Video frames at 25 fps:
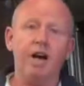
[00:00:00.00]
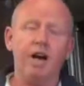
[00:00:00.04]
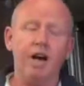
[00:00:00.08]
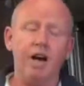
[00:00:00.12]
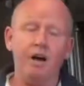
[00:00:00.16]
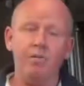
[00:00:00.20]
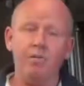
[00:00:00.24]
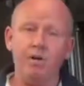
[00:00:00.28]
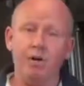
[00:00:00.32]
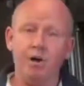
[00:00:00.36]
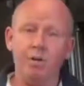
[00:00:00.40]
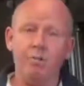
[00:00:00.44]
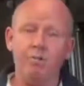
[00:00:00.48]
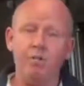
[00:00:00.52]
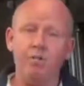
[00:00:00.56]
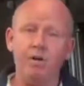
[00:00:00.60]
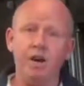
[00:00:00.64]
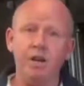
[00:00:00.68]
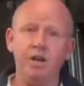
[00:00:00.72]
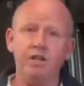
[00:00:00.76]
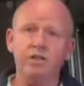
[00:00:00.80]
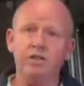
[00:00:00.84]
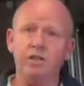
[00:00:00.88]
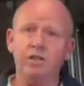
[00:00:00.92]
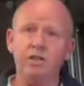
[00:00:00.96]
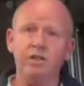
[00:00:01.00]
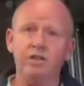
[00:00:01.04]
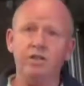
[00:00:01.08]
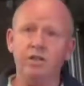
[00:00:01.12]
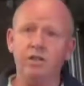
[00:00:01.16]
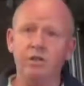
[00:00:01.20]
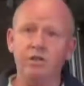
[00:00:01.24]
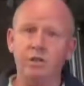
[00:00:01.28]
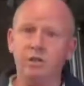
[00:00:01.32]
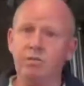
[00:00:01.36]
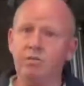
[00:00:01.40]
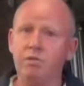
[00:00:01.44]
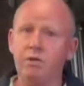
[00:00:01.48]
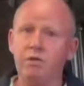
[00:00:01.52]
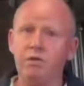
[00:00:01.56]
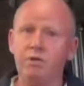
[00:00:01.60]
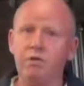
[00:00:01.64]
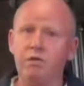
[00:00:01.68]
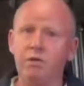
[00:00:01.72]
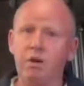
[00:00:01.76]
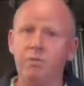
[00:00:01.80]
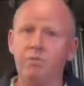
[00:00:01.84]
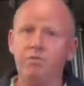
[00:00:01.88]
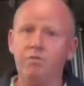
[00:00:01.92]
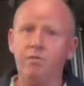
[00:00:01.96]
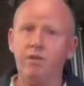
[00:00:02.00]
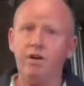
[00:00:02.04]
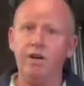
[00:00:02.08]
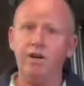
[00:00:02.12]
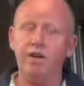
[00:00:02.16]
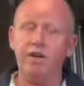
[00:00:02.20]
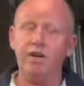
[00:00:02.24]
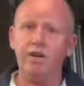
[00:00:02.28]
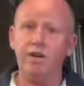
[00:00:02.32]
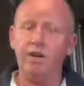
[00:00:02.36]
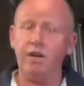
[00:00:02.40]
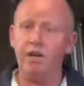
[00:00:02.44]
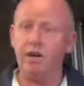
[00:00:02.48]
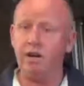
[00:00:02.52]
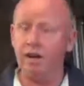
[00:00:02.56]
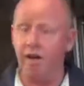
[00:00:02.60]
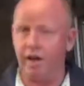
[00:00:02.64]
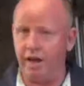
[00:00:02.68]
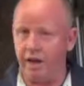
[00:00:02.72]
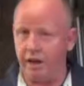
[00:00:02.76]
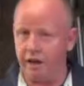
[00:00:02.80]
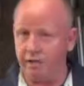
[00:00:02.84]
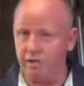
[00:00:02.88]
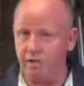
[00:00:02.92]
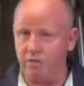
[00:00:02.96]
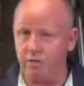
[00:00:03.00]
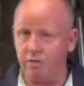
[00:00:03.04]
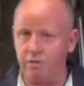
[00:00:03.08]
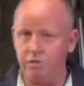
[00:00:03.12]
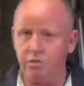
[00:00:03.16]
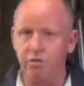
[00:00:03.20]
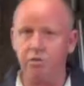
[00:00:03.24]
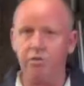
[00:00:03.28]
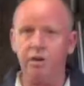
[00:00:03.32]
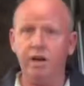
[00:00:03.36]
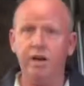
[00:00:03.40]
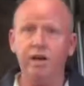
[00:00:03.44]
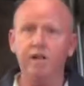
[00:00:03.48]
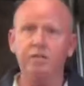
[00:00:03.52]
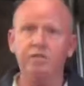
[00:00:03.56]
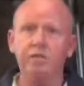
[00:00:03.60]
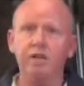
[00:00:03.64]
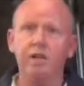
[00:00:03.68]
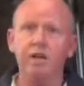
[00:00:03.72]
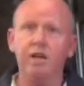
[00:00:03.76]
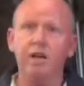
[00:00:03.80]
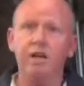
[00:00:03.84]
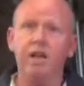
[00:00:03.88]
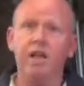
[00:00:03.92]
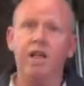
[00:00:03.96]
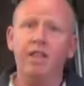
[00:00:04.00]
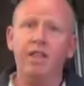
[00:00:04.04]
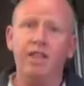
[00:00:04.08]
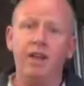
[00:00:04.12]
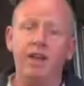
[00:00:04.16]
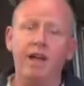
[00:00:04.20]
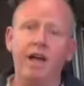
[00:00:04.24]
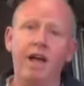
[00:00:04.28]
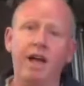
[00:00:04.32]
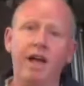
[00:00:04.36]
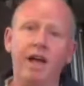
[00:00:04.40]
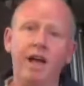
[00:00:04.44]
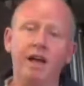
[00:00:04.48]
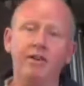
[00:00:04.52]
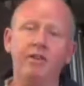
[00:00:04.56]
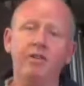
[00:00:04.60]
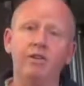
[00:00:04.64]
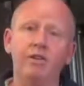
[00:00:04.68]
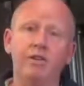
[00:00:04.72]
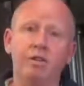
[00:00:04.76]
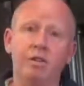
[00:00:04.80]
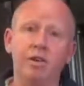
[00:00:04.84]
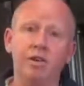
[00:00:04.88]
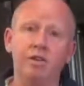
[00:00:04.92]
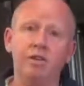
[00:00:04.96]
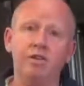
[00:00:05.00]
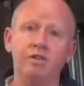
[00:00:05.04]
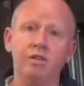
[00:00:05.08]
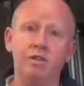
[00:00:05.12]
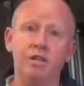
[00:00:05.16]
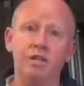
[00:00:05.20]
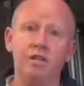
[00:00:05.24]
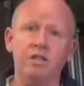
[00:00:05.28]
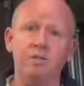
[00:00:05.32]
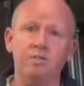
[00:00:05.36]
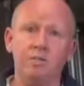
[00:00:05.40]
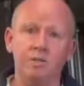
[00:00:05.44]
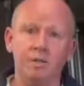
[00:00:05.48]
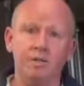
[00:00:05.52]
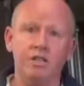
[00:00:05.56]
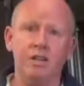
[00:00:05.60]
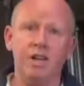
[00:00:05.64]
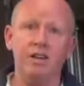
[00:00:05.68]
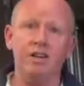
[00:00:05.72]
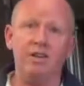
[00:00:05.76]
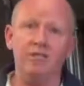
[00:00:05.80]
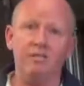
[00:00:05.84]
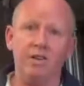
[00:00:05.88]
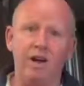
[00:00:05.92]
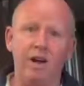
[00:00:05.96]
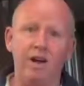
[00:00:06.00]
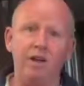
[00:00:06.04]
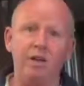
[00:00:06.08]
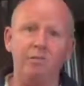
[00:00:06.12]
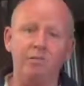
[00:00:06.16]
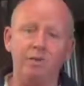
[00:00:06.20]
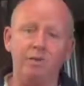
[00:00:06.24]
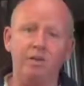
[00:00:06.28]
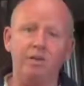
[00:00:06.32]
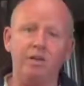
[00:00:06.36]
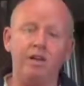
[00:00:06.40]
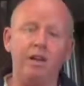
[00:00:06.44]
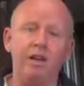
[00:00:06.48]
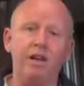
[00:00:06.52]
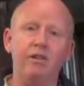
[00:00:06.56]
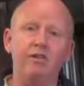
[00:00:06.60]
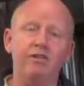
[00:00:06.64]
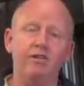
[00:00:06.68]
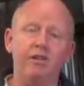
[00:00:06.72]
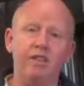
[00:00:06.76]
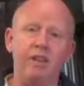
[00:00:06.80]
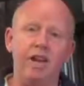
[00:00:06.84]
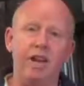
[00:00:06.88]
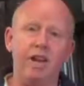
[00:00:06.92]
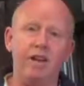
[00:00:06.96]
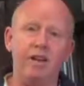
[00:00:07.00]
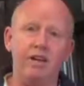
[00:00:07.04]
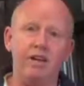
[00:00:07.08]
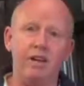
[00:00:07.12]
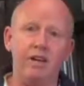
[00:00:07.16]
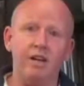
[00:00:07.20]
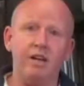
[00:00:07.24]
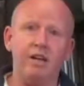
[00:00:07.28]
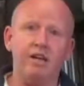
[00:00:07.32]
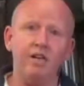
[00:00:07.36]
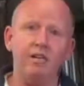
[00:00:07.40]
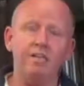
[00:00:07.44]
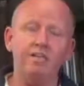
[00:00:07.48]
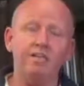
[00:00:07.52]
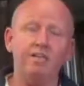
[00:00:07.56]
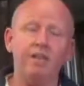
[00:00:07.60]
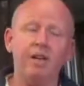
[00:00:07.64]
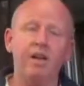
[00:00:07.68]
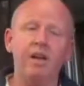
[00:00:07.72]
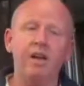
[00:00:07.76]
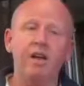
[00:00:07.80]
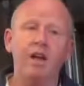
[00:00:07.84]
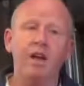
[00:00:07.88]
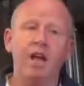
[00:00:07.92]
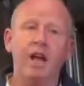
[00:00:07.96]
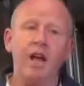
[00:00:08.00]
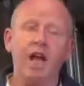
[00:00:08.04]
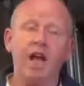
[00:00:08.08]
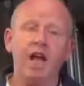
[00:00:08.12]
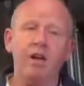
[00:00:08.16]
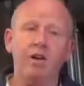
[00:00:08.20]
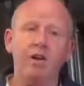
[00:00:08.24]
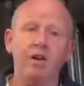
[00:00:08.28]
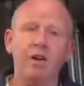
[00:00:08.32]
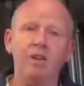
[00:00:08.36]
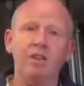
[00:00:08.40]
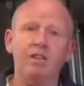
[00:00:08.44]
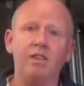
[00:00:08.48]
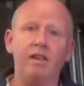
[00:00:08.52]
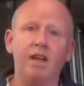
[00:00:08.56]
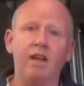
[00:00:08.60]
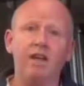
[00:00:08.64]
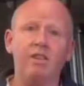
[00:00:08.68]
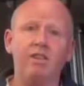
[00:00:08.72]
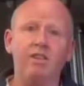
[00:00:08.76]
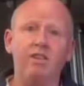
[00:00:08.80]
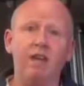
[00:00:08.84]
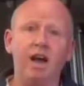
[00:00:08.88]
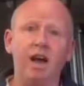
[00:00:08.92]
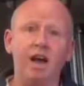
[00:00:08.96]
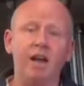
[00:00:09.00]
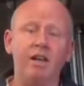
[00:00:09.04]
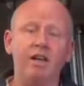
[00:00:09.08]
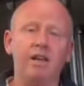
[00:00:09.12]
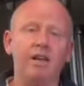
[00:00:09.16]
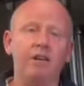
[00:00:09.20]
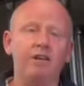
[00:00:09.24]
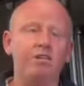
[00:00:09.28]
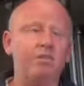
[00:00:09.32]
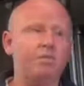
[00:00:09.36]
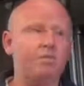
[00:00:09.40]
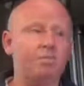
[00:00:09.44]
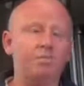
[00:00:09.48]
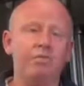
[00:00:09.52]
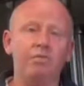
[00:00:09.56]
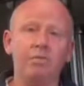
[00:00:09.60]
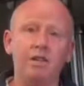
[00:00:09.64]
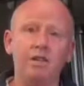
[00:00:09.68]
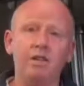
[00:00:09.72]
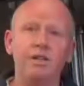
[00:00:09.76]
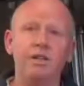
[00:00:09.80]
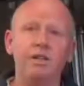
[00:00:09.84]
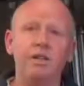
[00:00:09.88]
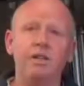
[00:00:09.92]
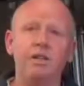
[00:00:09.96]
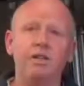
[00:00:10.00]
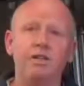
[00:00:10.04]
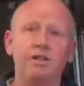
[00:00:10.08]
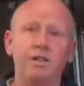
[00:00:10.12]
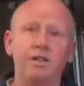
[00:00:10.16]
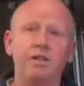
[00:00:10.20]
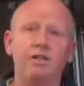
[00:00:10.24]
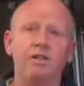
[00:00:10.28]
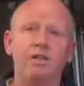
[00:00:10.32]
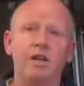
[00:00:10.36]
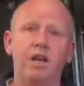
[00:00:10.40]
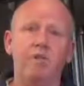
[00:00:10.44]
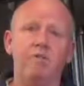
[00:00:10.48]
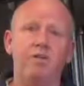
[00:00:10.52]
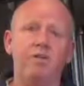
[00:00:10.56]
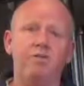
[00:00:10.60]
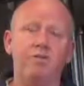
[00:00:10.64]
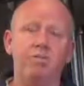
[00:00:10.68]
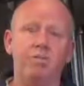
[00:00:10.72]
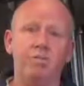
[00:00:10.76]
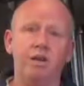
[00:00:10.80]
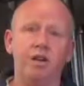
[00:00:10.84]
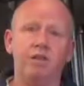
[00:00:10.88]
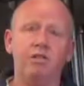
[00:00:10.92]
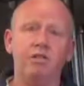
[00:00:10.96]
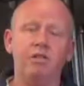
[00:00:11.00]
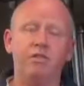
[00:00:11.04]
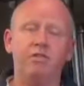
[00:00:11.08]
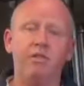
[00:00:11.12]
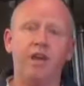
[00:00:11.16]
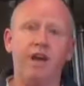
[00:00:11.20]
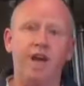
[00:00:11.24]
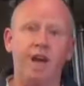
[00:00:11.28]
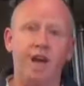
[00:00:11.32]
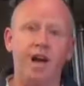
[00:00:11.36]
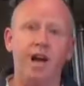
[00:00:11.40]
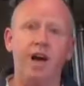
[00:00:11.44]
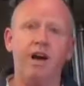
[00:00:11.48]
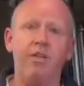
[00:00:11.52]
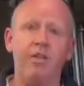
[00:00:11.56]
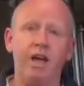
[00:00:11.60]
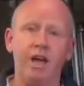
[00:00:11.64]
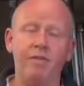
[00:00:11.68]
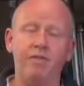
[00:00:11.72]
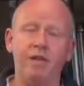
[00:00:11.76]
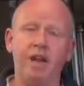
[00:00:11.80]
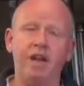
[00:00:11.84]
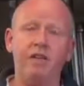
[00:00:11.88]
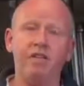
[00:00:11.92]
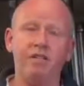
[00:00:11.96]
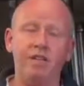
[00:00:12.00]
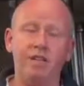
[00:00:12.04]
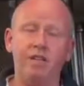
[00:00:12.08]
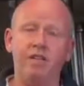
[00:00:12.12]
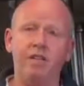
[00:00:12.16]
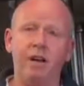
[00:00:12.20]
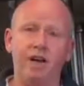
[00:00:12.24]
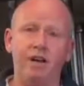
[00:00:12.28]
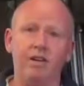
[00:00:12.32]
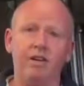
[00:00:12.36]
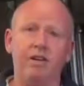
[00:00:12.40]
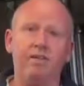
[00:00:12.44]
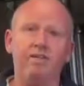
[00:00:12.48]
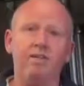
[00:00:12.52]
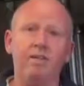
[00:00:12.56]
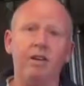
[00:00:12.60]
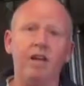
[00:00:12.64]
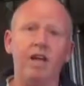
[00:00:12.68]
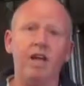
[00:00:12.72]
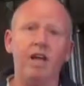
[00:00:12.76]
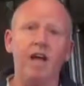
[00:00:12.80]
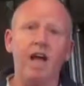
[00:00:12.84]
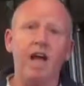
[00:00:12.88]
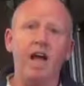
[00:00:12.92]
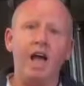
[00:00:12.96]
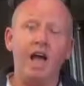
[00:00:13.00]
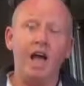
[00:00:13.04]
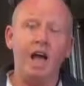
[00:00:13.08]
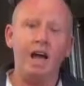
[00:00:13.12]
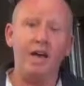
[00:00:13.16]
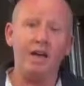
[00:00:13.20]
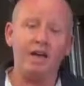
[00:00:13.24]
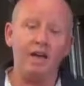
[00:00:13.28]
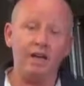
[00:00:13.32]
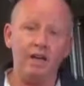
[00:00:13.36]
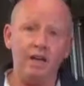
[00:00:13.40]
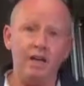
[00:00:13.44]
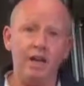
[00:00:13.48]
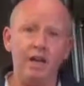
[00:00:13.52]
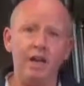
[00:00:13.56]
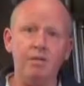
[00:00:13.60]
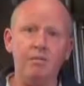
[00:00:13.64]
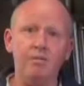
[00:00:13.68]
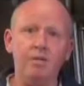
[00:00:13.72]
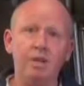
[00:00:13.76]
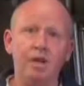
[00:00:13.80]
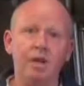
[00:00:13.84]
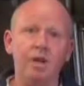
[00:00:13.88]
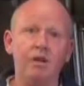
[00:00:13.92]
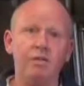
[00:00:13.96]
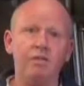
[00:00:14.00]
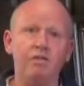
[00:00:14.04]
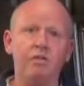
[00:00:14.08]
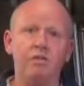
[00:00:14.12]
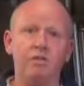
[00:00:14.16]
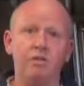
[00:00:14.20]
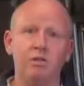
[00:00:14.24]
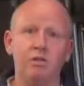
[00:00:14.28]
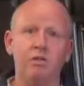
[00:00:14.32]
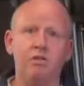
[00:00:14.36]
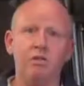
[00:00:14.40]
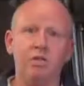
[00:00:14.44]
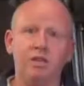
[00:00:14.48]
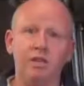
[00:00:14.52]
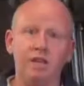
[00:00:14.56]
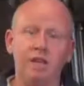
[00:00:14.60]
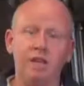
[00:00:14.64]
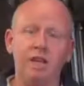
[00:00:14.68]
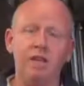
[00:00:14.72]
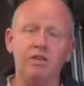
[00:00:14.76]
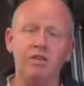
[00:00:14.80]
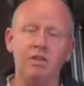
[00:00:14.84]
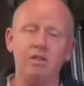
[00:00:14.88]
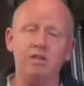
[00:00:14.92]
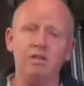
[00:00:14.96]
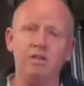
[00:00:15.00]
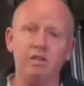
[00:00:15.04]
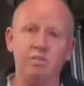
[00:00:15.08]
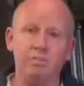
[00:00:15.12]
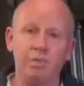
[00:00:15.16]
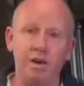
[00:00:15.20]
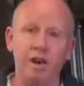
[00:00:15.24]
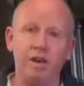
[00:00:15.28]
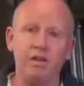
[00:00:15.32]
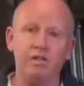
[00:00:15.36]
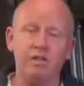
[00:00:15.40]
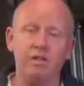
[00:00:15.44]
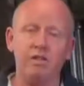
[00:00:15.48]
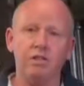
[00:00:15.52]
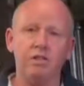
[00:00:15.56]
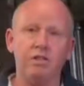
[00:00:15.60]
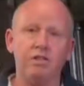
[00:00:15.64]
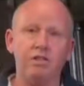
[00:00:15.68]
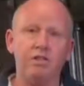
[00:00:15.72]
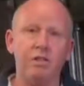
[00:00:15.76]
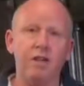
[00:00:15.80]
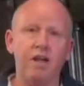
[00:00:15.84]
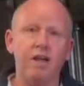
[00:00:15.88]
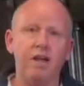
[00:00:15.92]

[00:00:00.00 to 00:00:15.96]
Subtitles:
operation, did not want to stop for anything, as always, they had 96% availability for that year. And I think that is pretty goddamn impressive how they've actually done it. And it came down to these inspections.